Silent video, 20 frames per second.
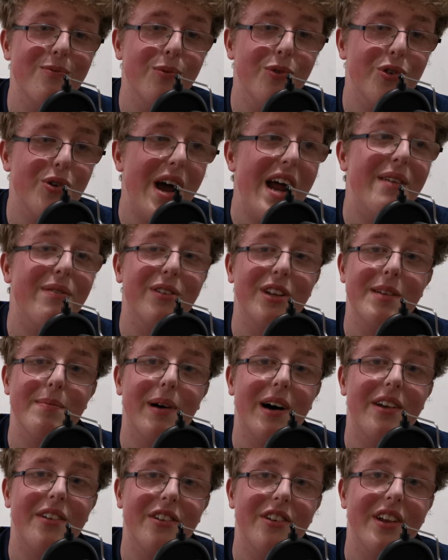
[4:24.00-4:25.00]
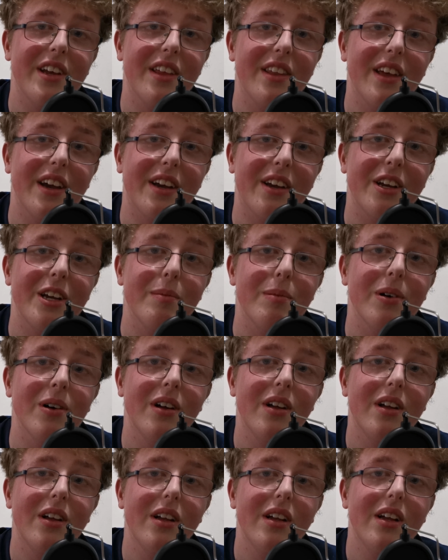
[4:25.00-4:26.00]
dreadfully bad today, their keeper.
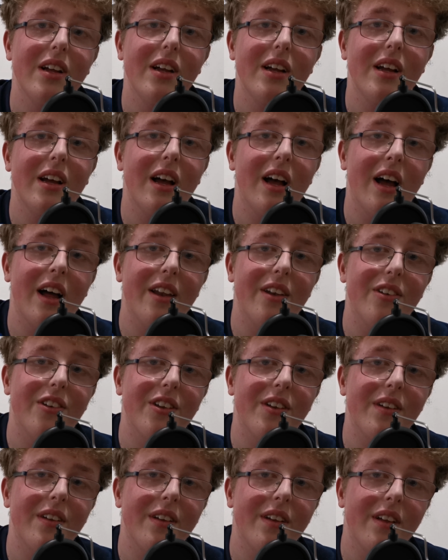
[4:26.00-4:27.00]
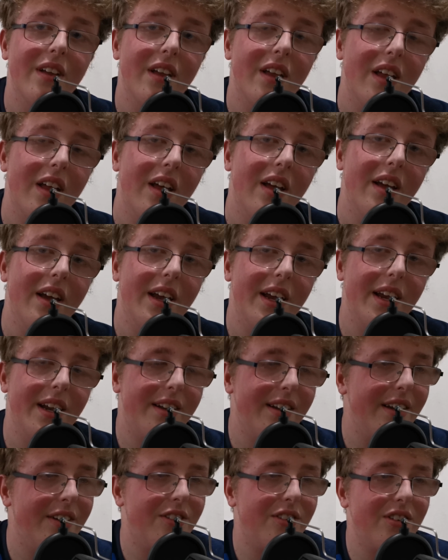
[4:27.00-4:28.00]
And
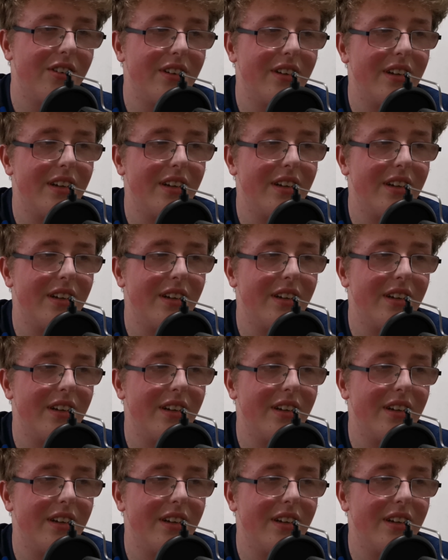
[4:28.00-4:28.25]
it's